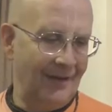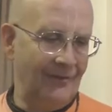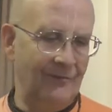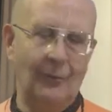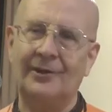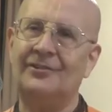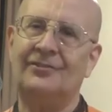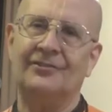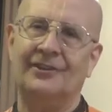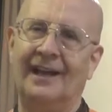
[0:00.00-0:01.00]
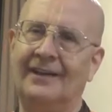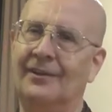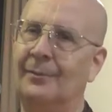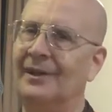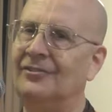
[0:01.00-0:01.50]
voice is not in
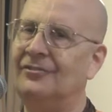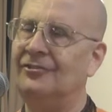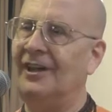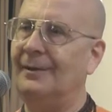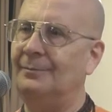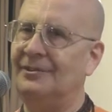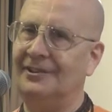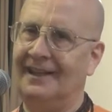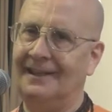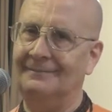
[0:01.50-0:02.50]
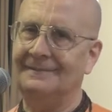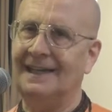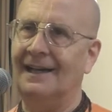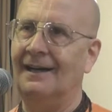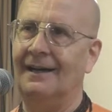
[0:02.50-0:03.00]
the best shape today.
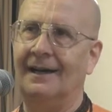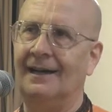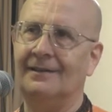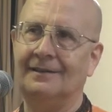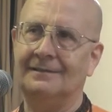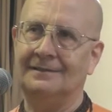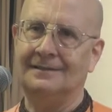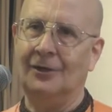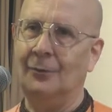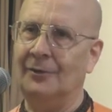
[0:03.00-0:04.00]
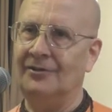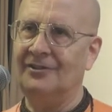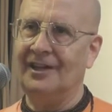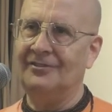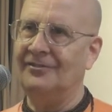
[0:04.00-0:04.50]
I always
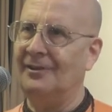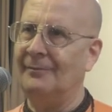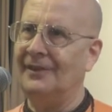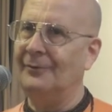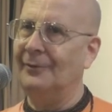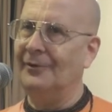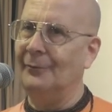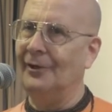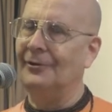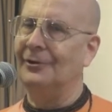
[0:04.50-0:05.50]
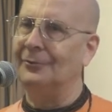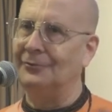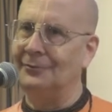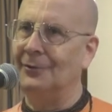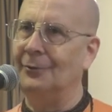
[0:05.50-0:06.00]
get something when the weather goes
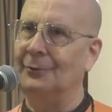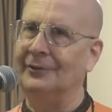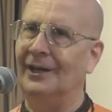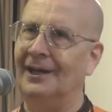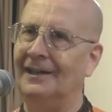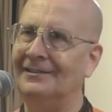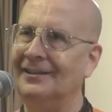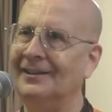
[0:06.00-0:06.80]
from cold to hot